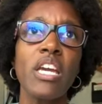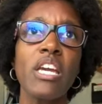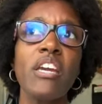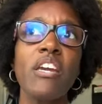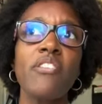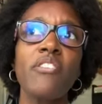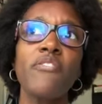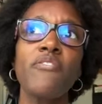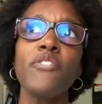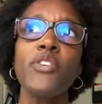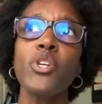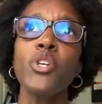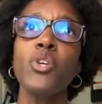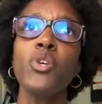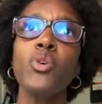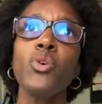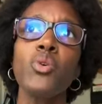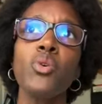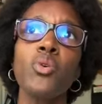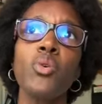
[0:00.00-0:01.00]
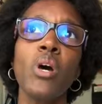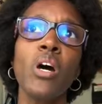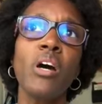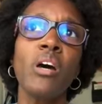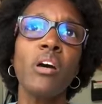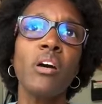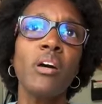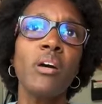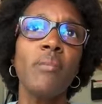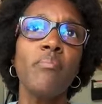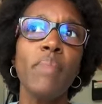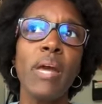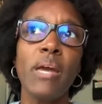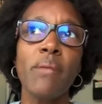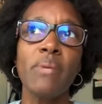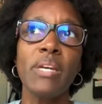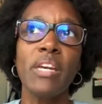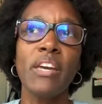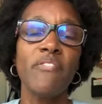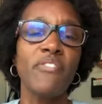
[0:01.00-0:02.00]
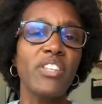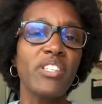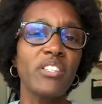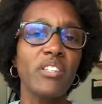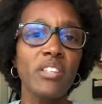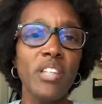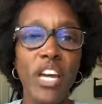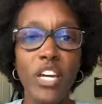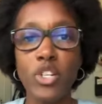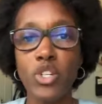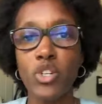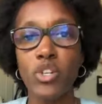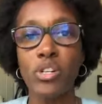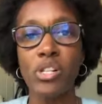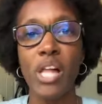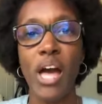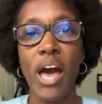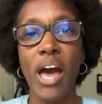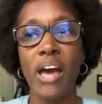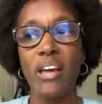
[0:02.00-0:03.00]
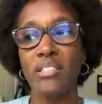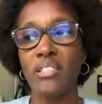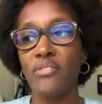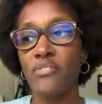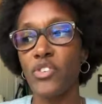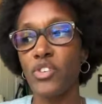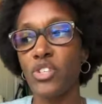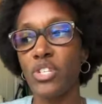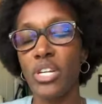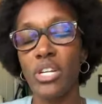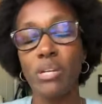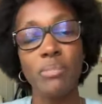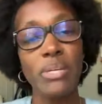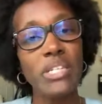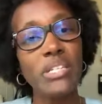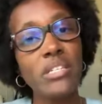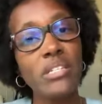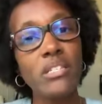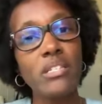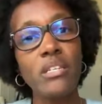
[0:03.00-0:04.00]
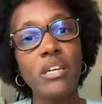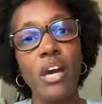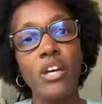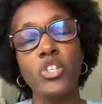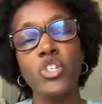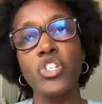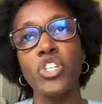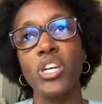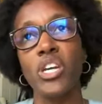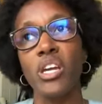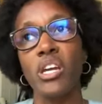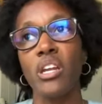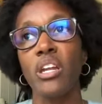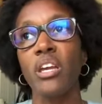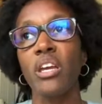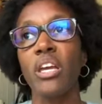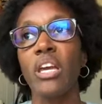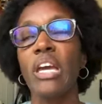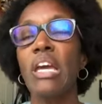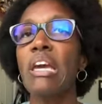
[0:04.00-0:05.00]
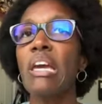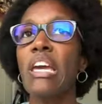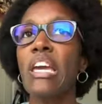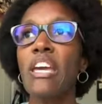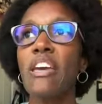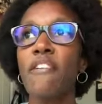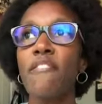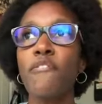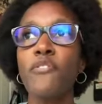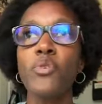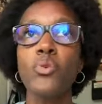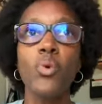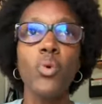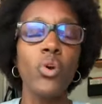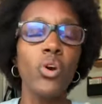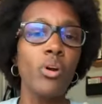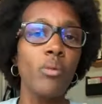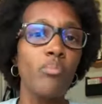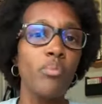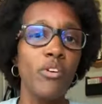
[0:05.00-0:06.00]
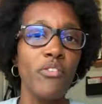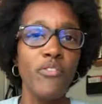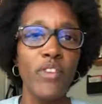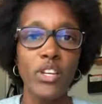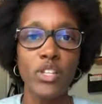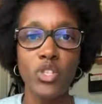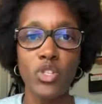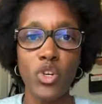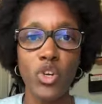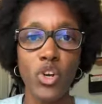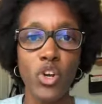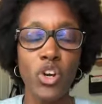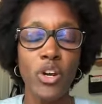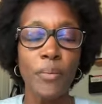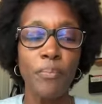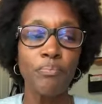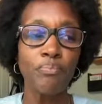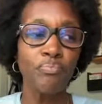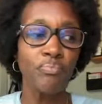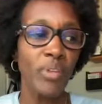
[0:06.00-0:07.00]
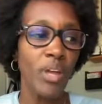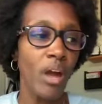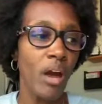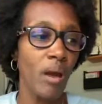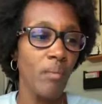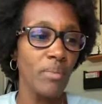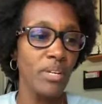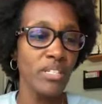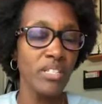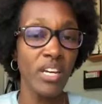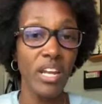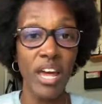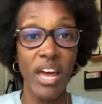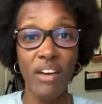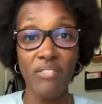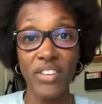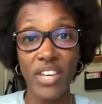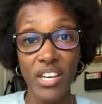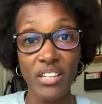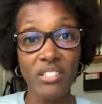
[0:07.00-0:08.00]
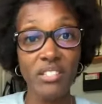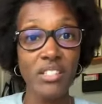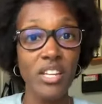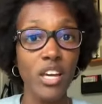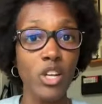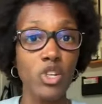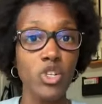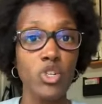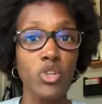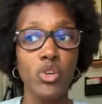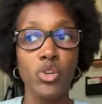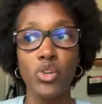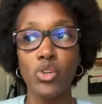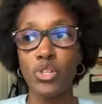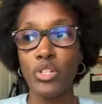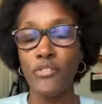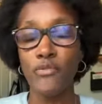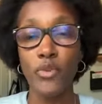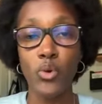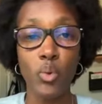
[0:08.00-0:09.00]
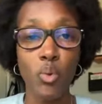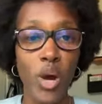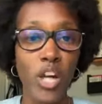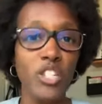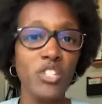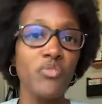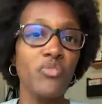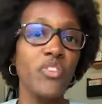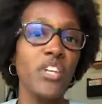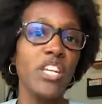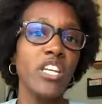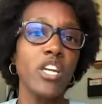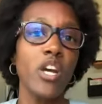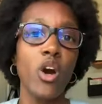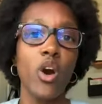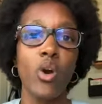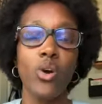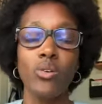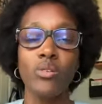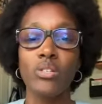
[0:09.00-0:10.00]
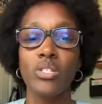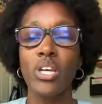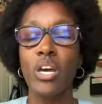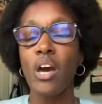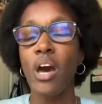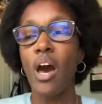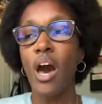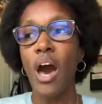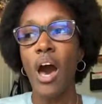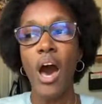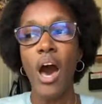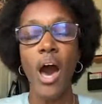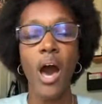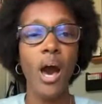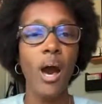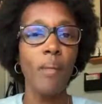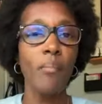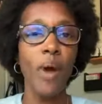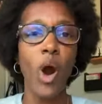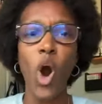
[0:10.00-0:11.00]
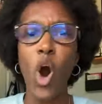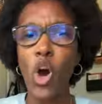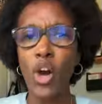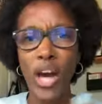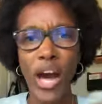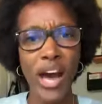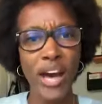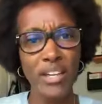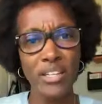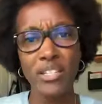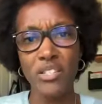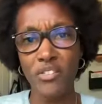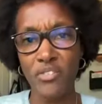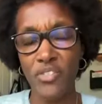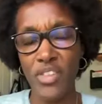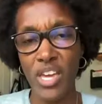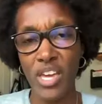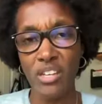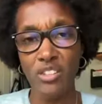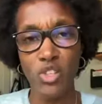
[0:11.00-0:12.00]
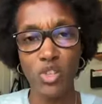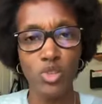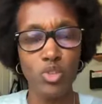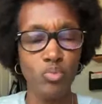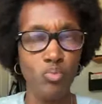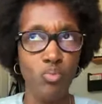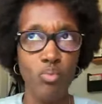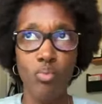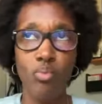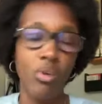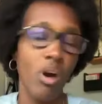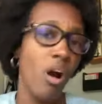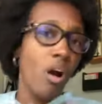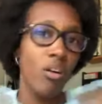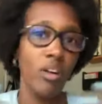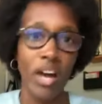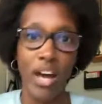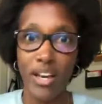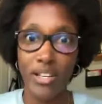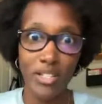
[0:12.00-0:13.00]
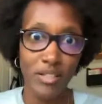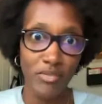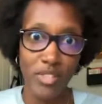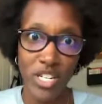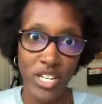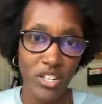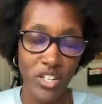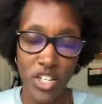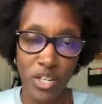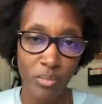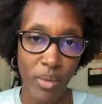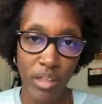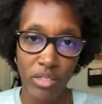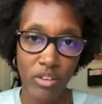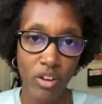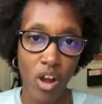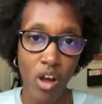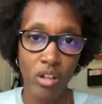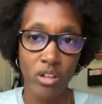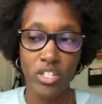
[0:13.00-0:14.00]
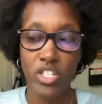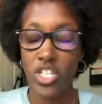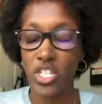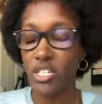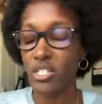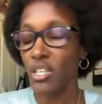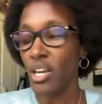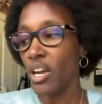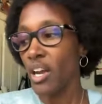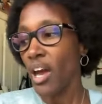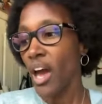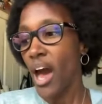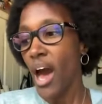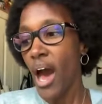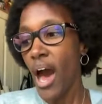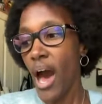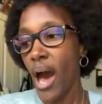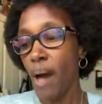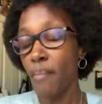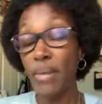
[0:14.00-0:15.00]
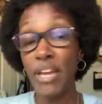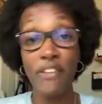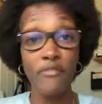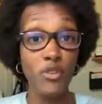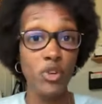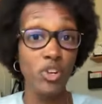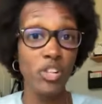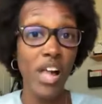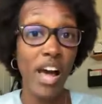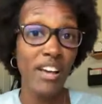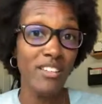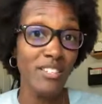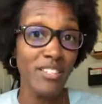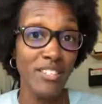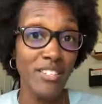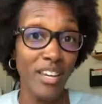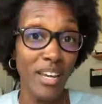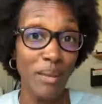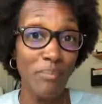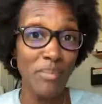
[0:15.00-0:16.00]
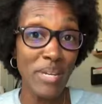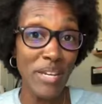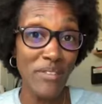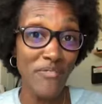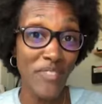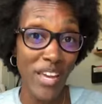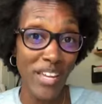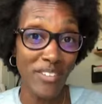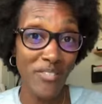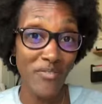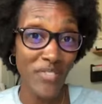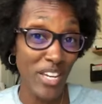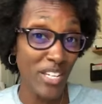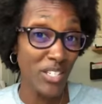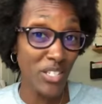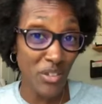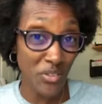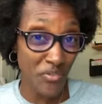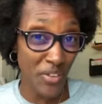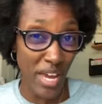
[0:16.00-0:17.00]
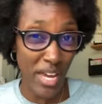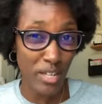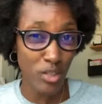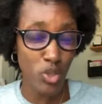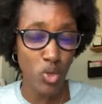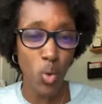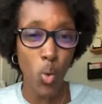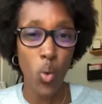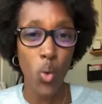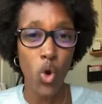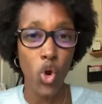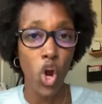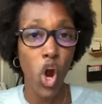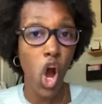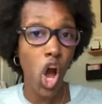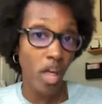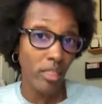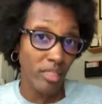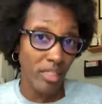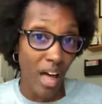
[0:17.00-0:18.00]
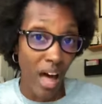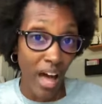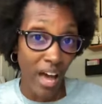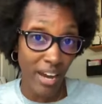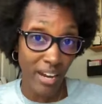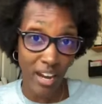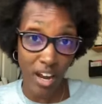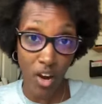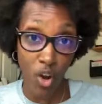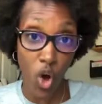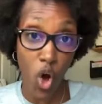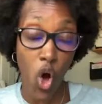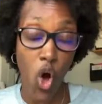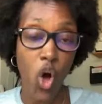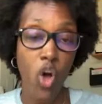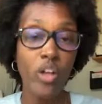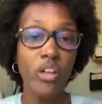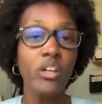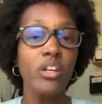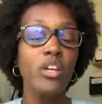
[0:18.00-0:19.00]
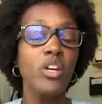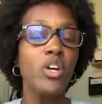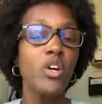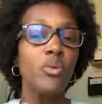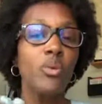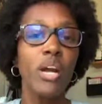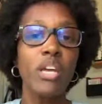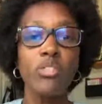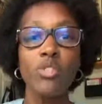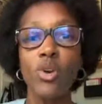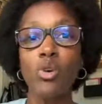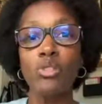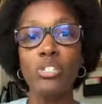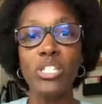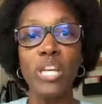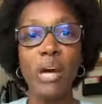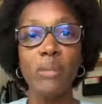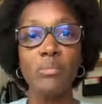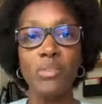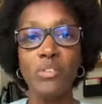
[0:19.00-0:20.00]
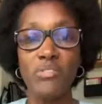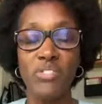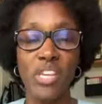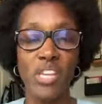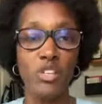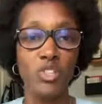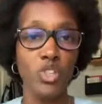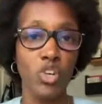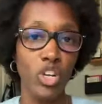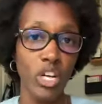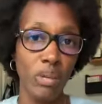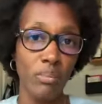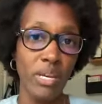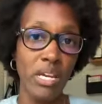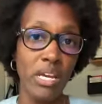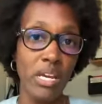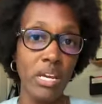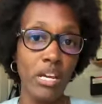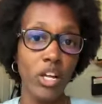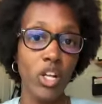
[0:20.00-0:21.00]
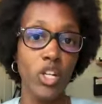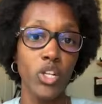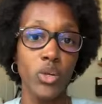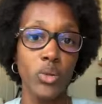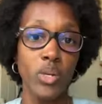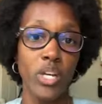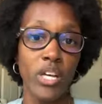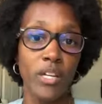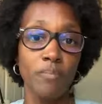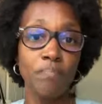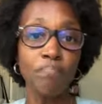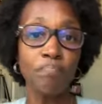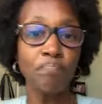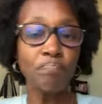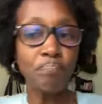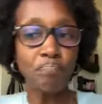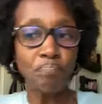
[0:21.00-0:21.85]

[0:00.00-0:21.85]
if it's a lecture class, if there's going to be discussion, if your professor is going to have guest lectures, if you'll watch videos, all kinds of things. There's all kinds of teaching methodologies. If your class is going to meet face-to-face or online at all, right? Those types of things are going to be included.